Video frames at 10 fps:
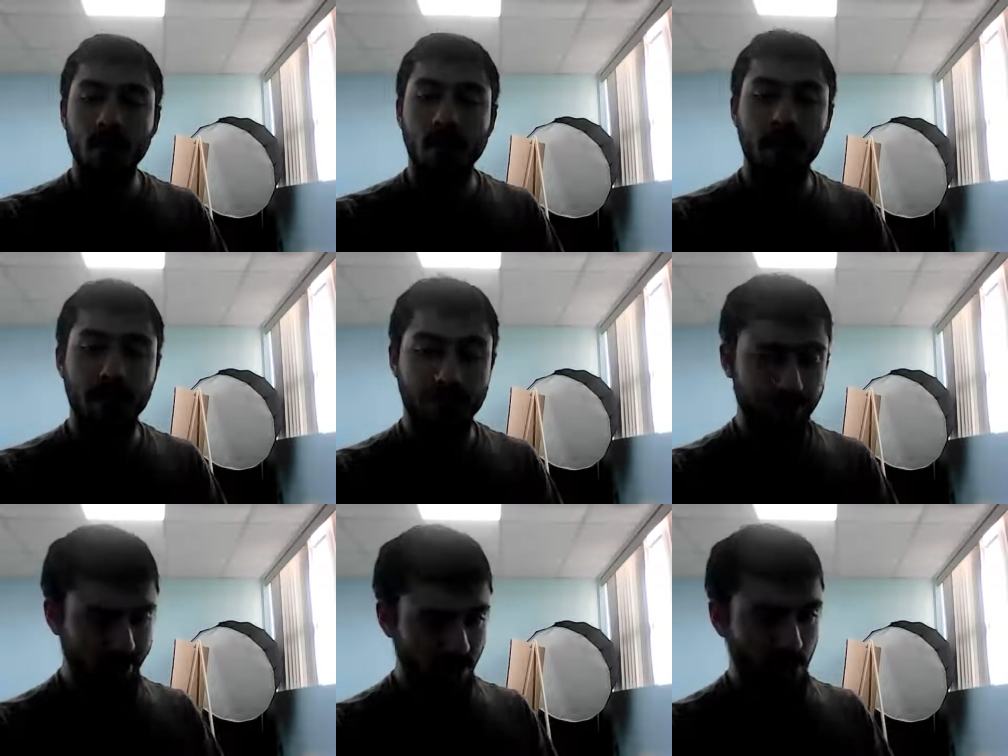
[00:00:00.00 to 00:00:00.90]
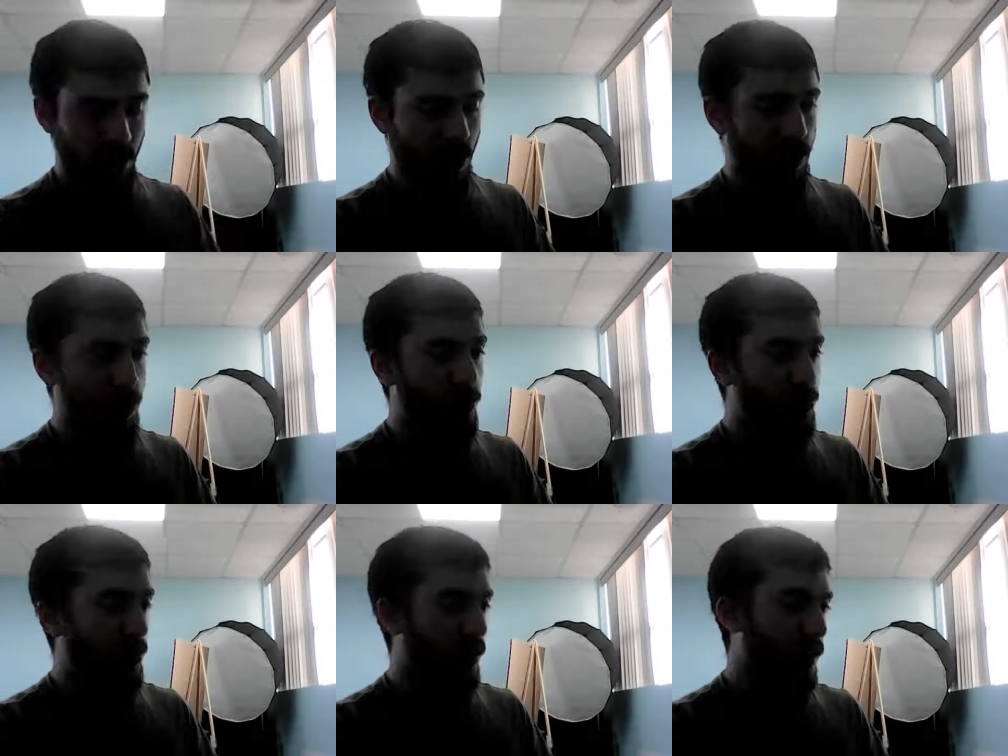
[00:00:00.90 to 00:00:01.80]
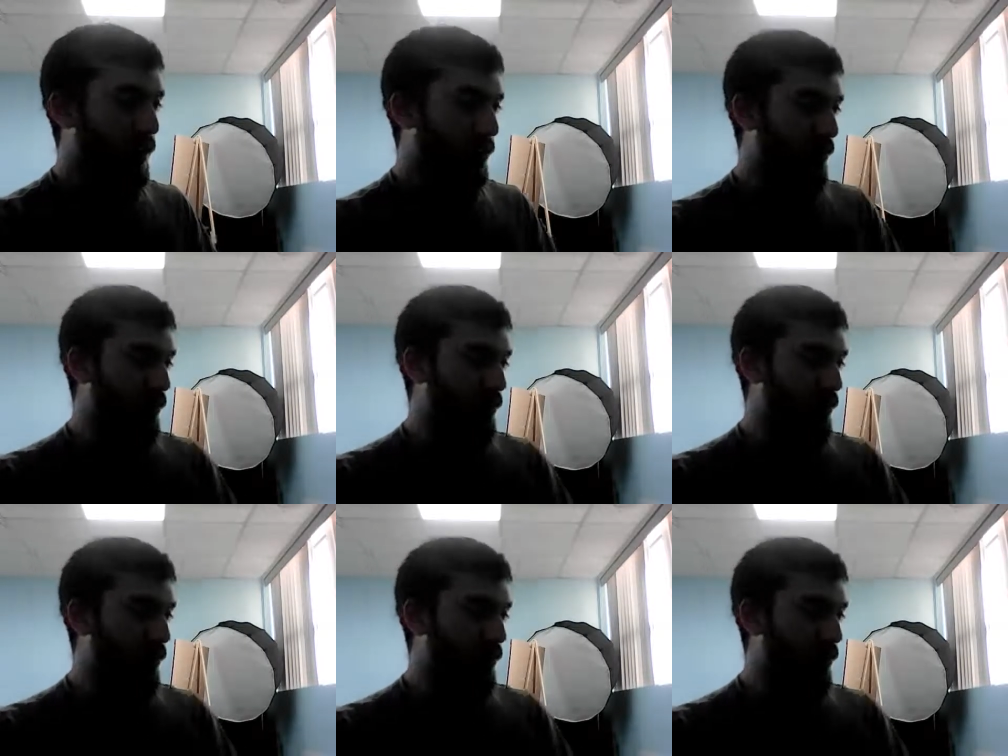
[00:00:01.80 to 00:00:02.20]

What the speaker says: Amir, you get a double shout out.